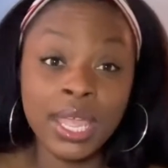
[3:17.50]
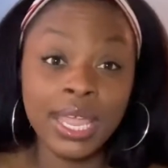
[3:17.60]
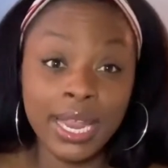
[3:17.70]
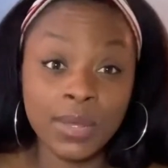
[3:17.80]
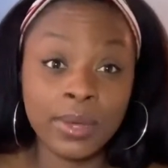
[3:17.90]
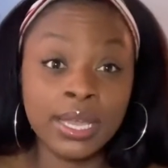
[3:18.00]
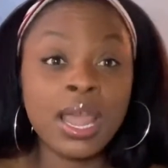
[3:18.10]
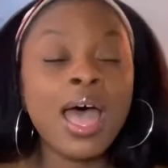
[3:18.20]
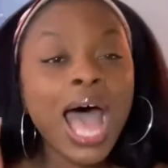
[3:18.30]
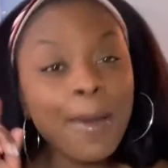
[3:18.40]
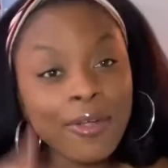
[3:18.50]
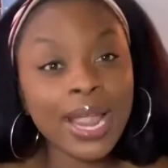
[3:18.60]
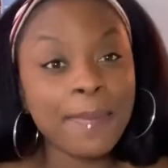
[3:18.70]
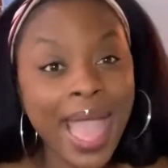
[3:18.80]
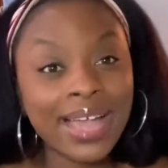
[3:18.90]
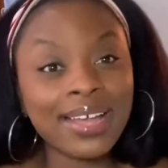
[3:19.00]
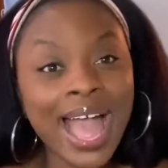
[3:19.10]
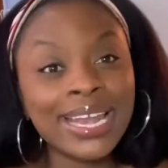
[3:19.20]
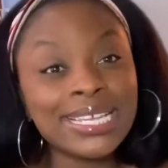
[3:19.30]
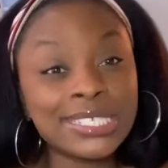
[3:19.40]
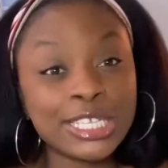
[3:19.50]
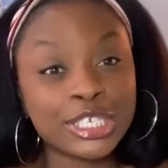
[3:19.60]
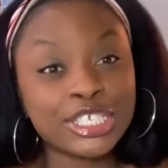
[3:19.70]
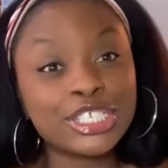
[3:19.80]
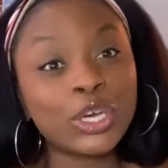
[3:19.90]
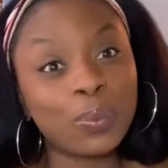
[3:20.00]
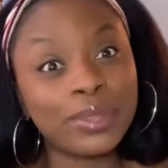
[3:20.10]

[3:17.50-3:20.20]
anyone. I'll be right back. I need scissors to open